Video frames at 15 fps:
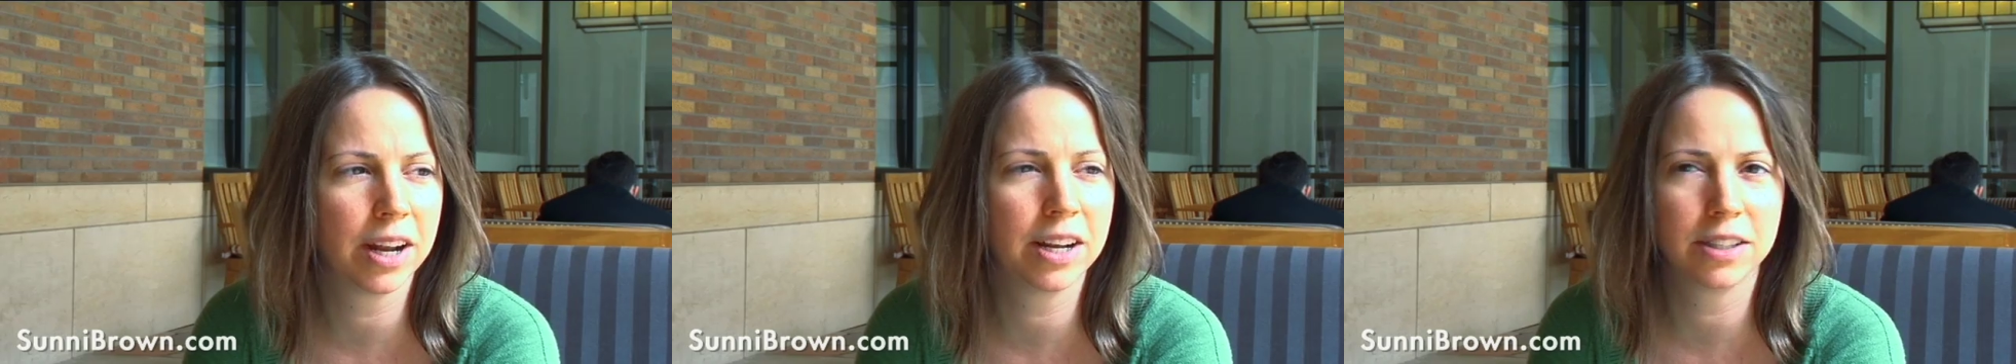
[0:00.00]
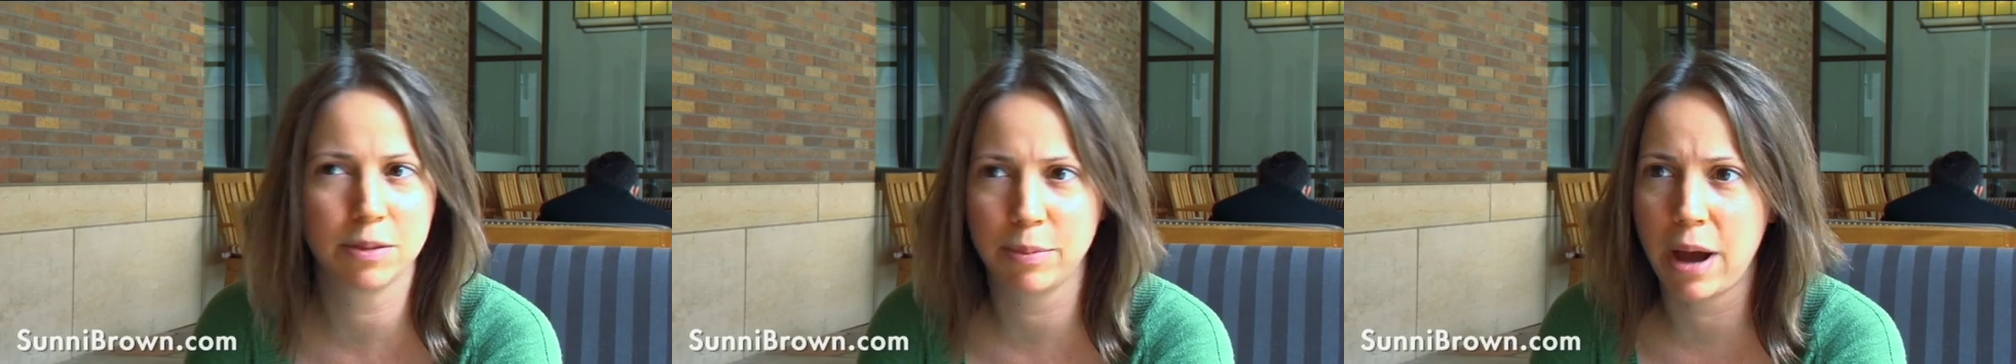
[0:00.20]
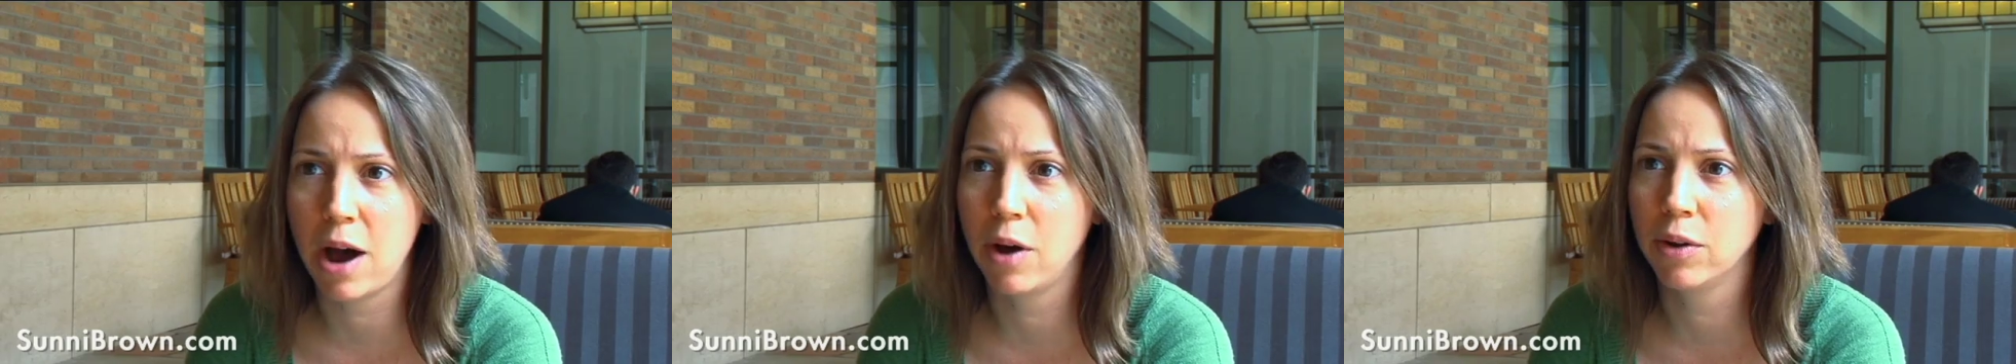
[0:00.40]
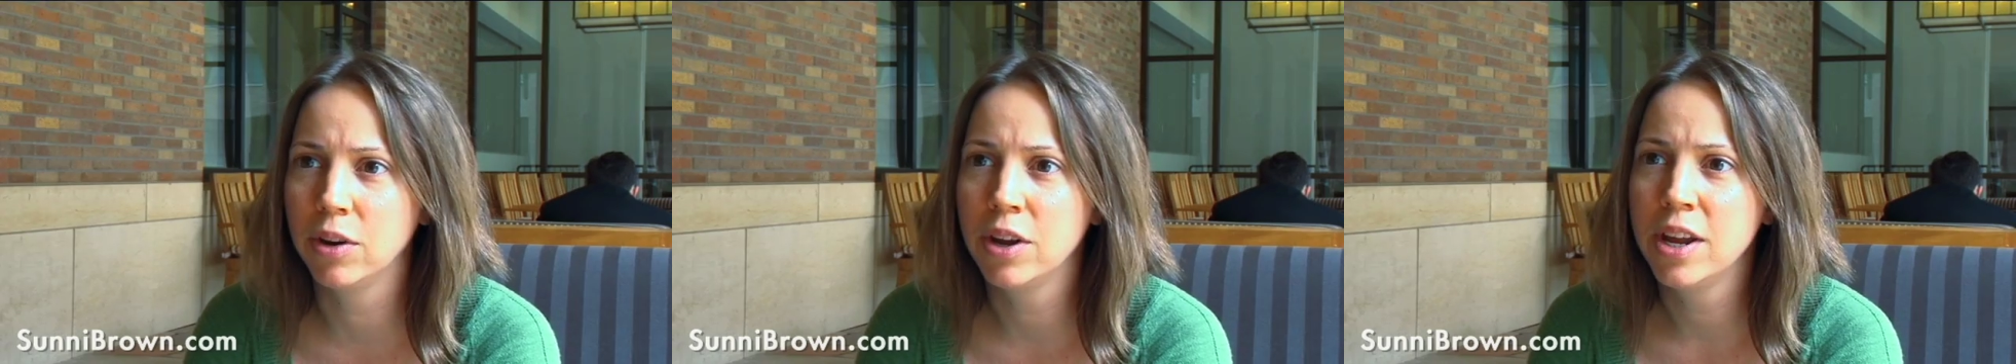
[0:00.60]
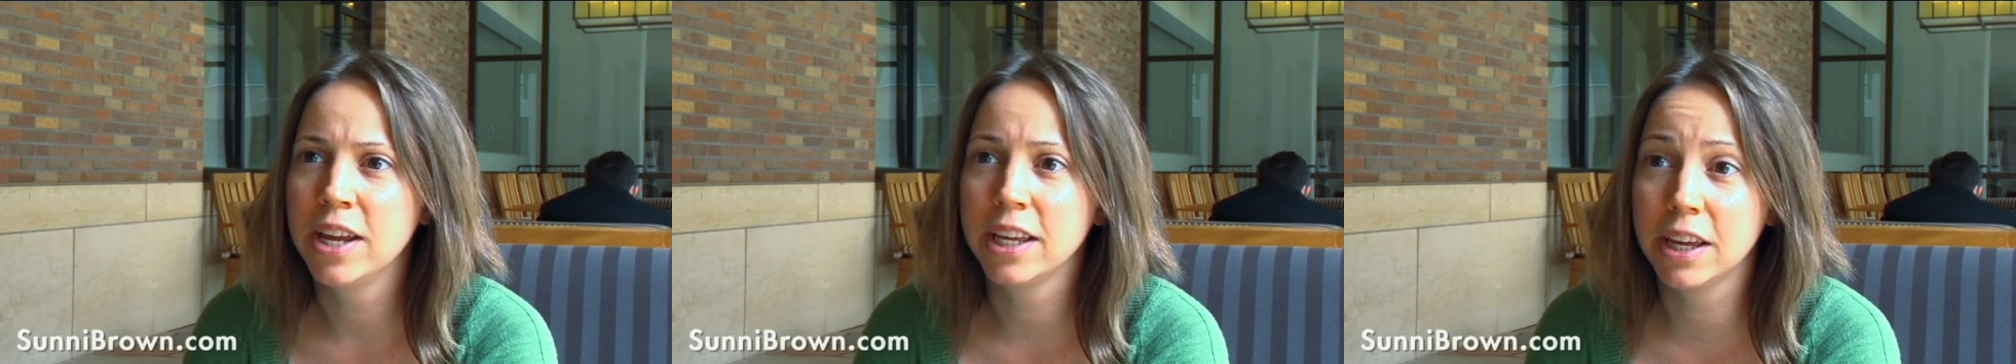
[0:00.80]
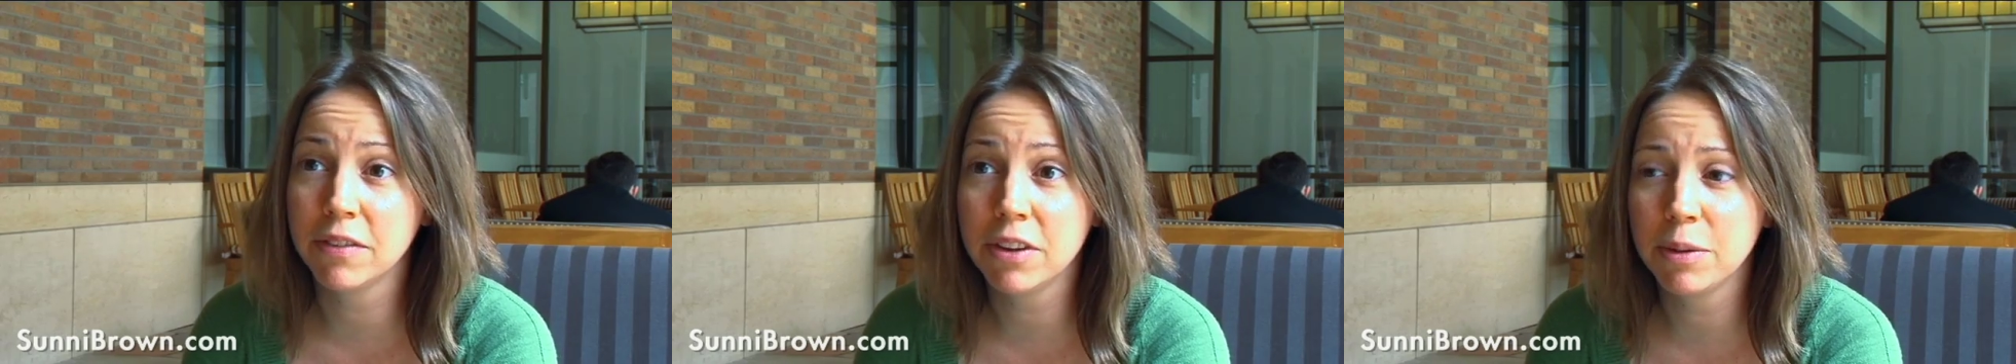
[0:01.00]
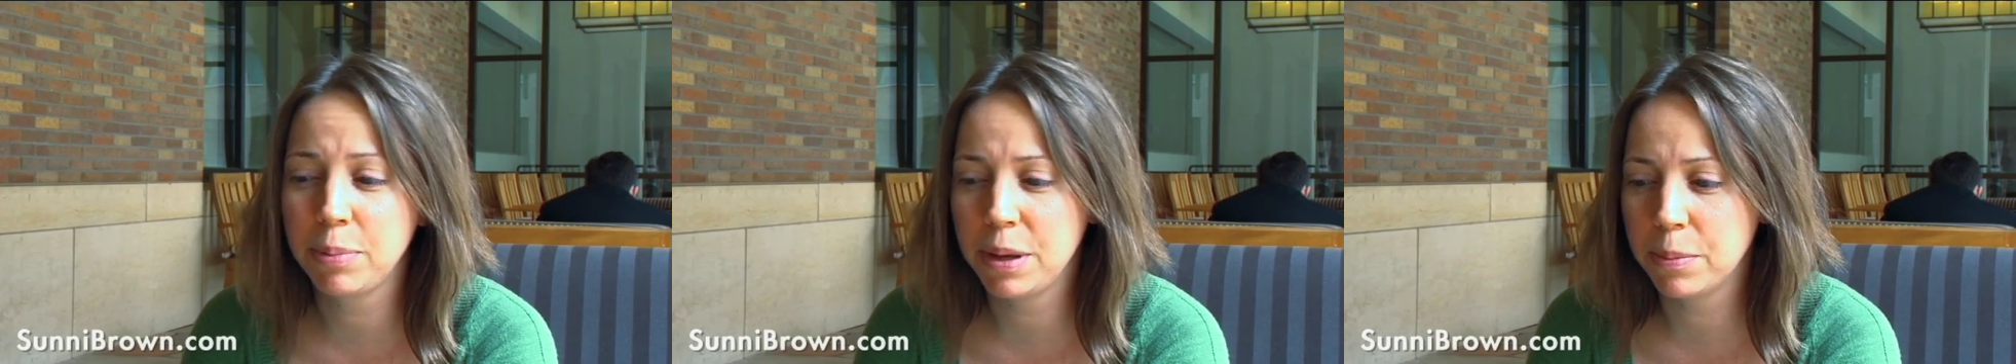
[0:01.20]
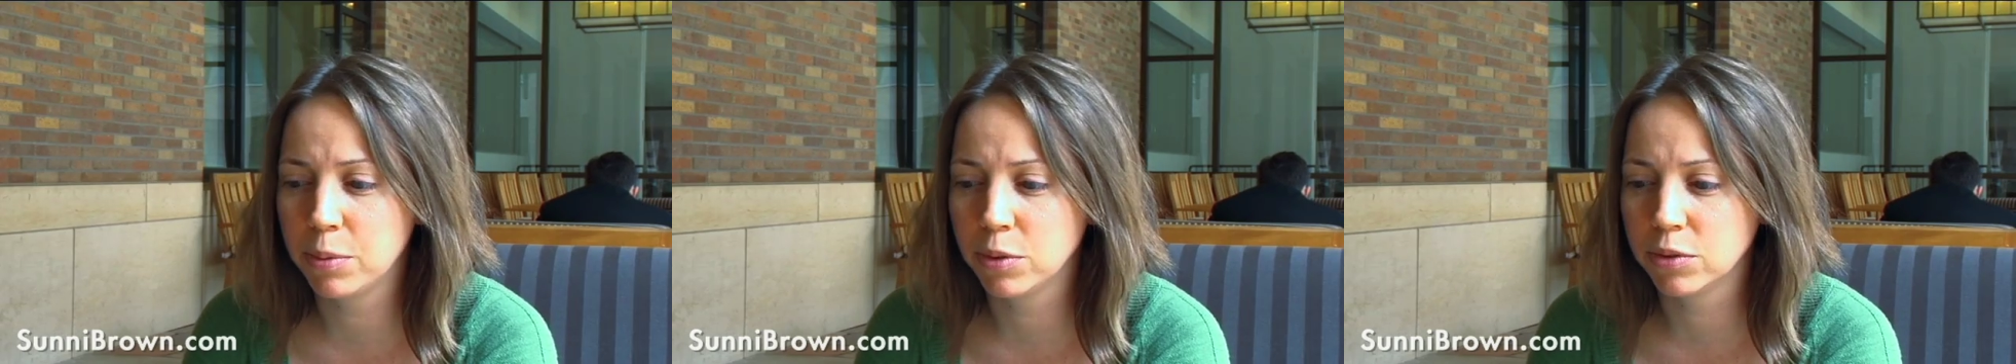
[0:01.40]
and it's about giving
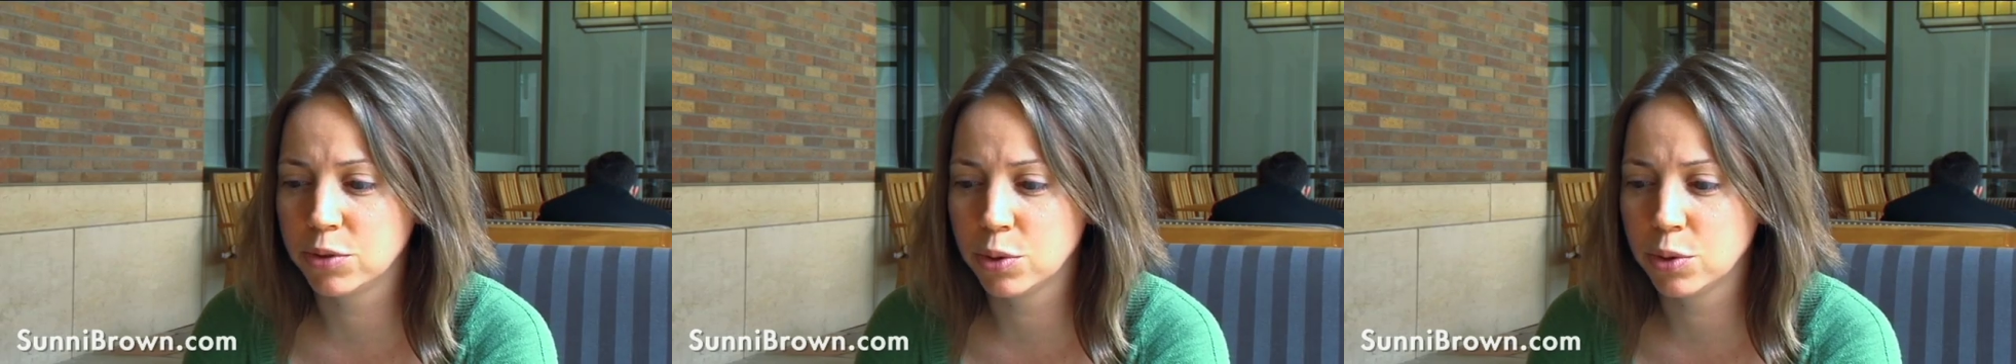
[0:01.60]
people